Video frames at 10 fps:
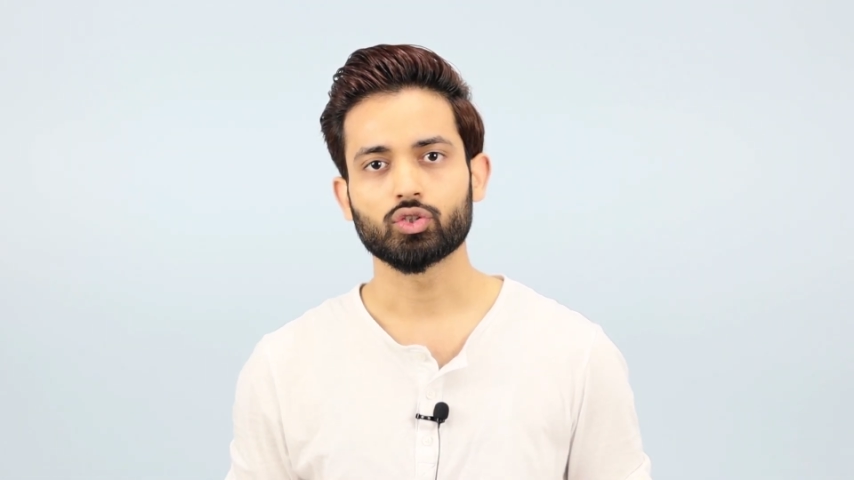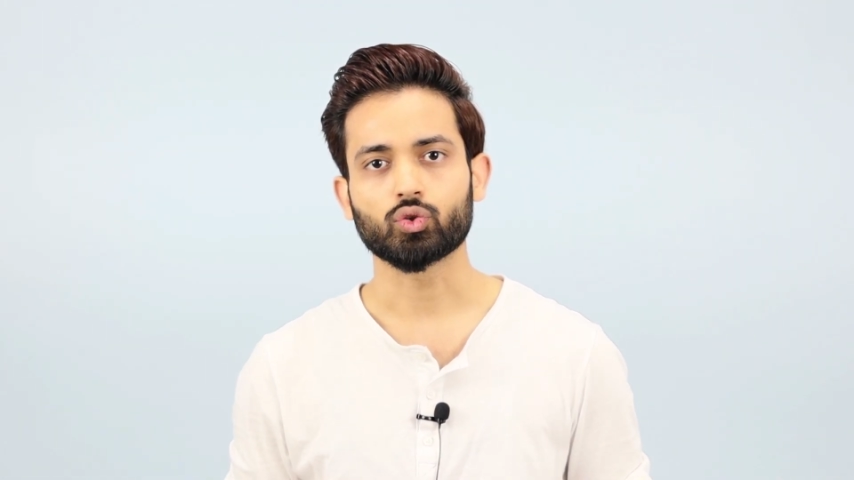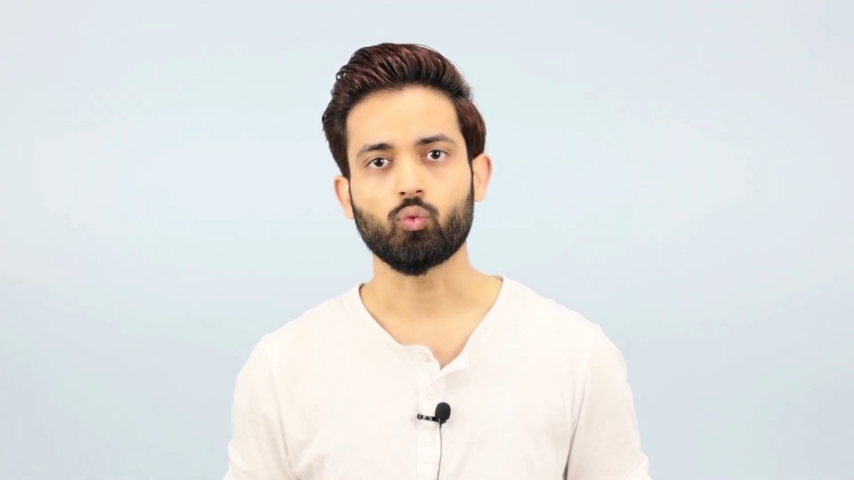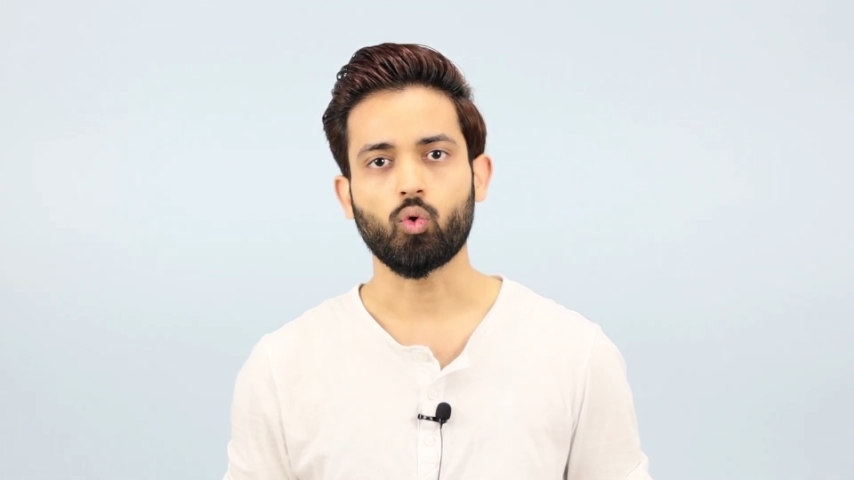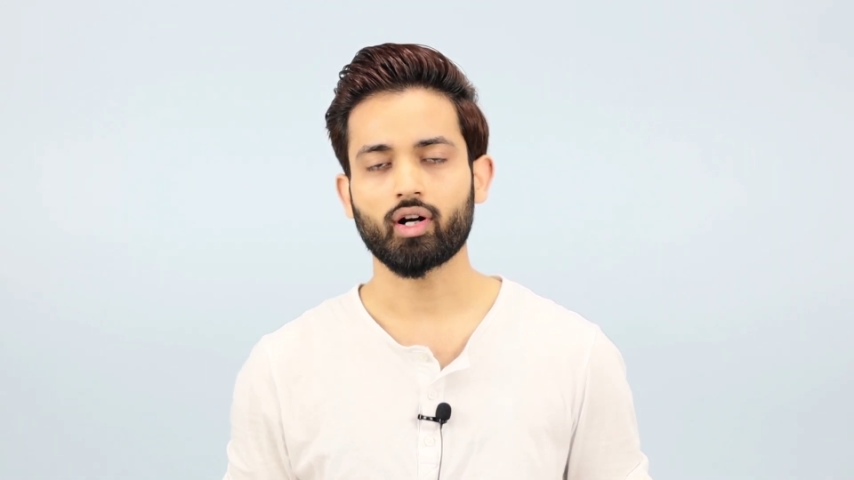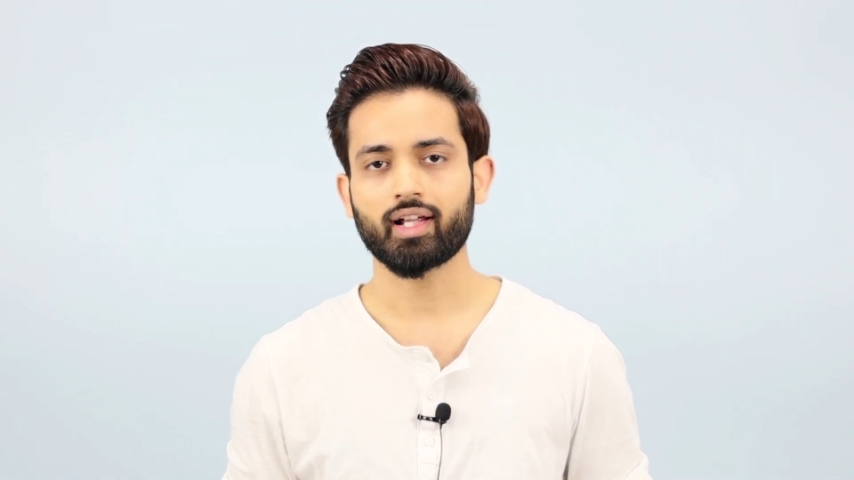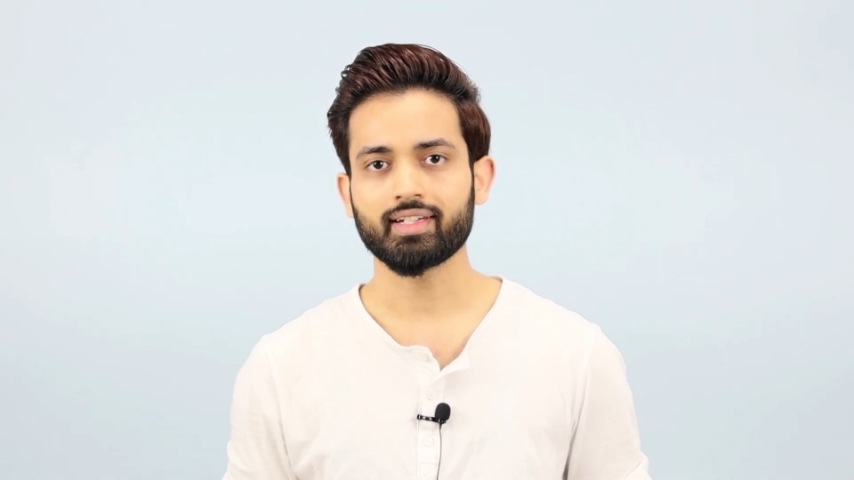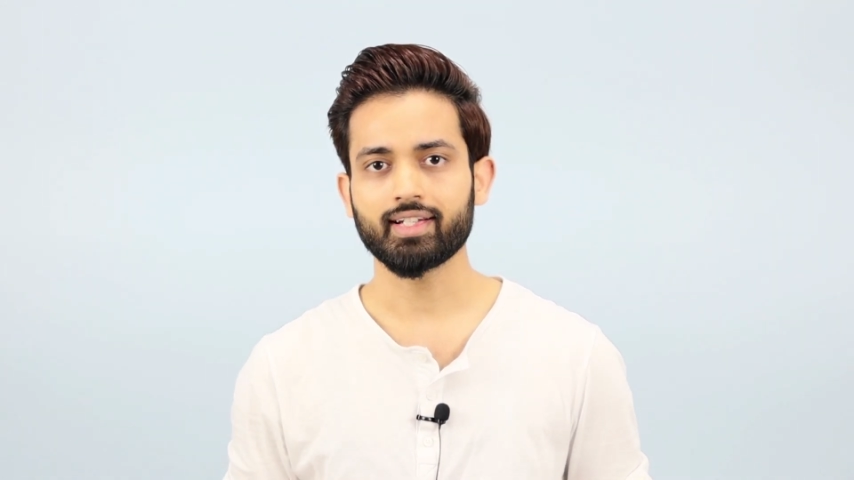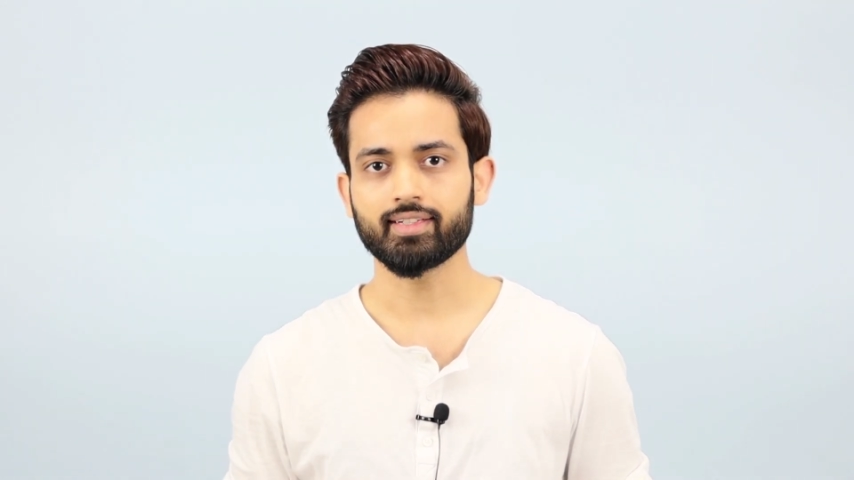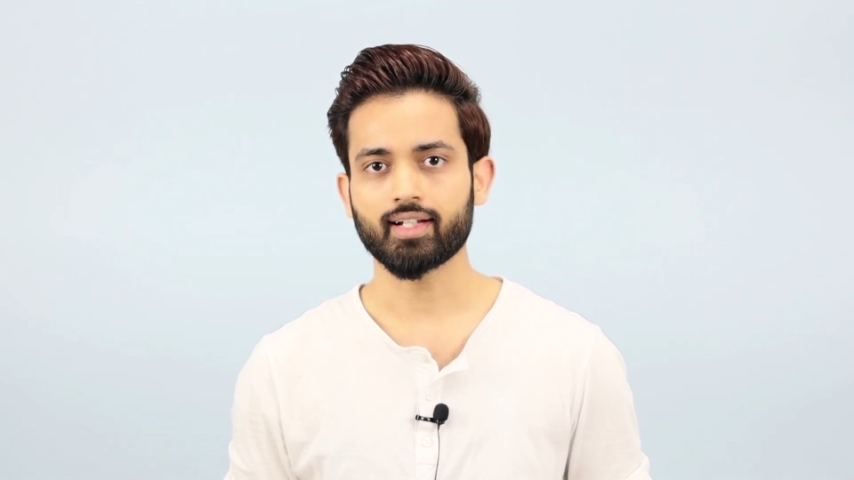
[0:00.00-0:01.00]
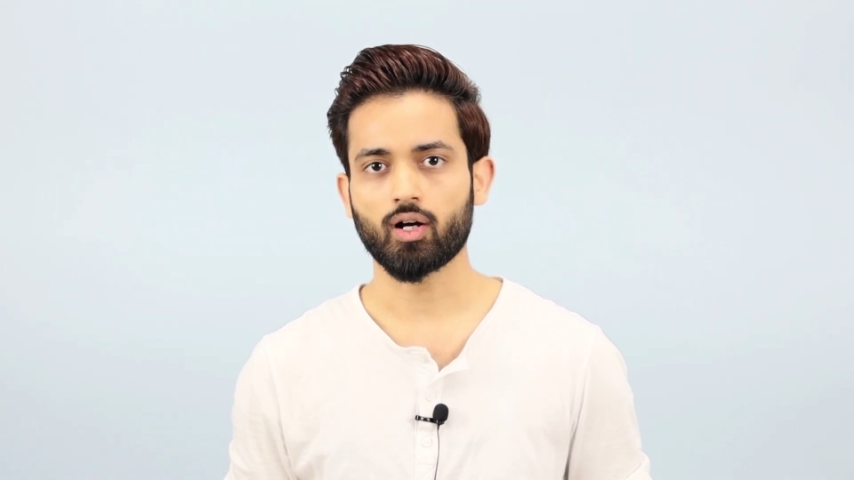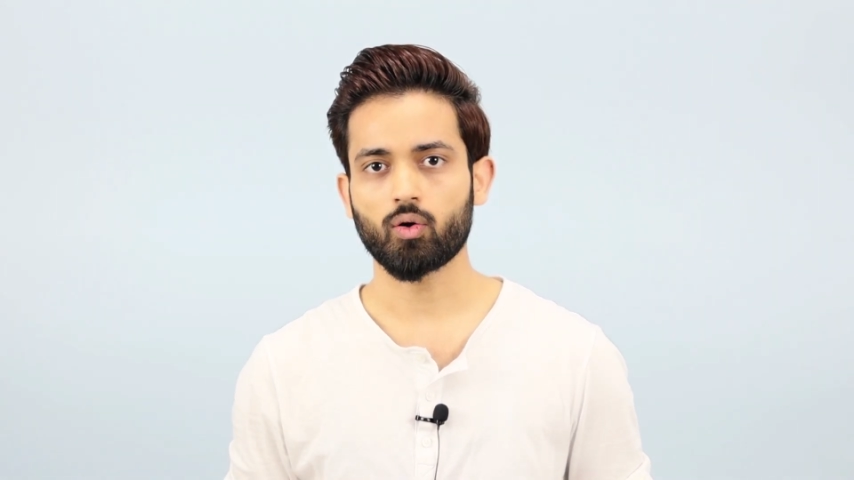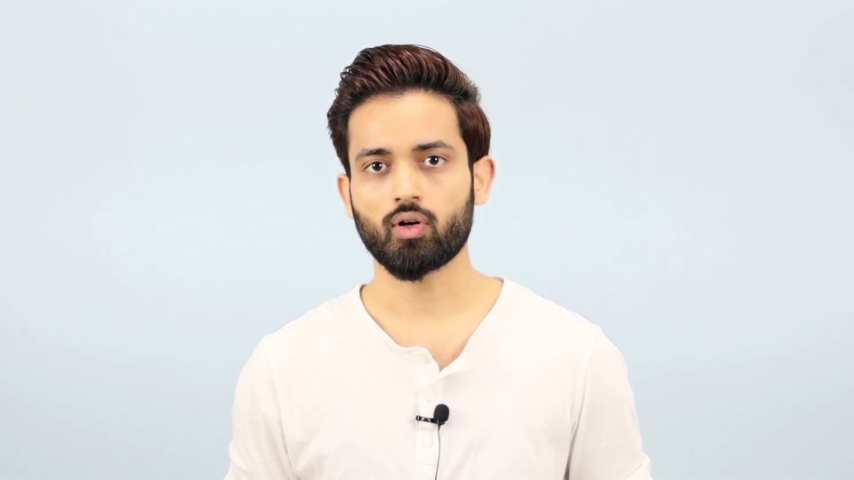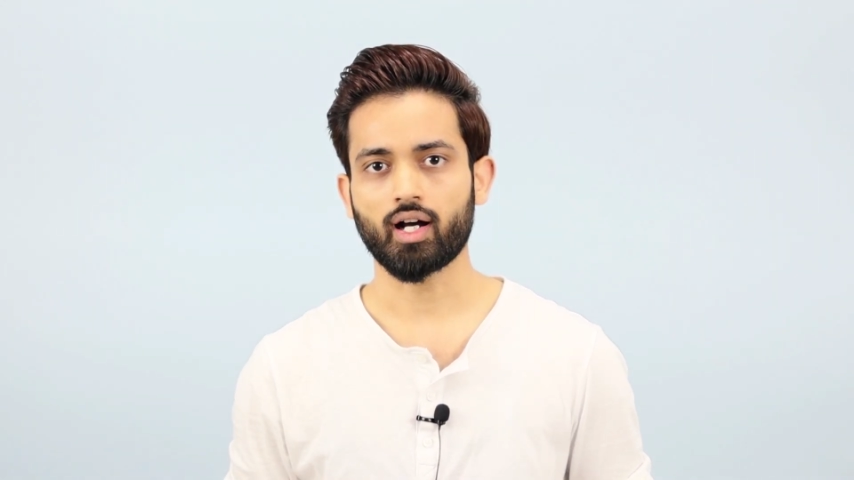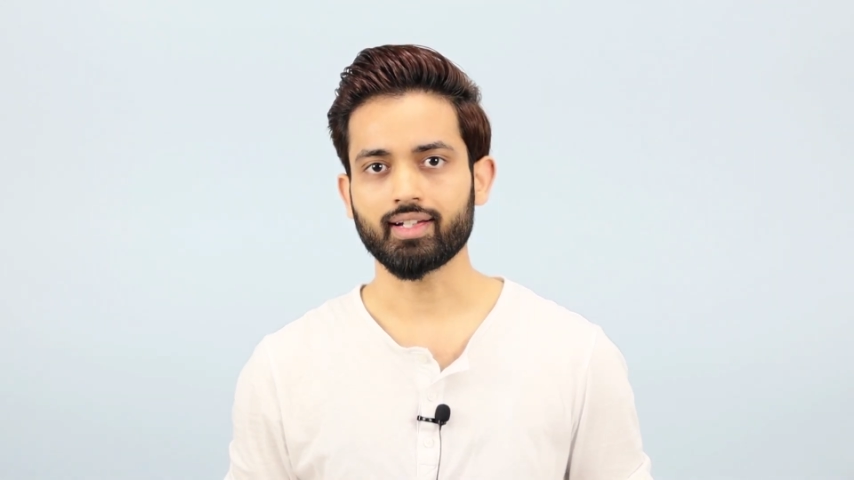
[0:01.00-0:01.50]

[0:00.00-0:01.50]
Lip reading: So what I need now,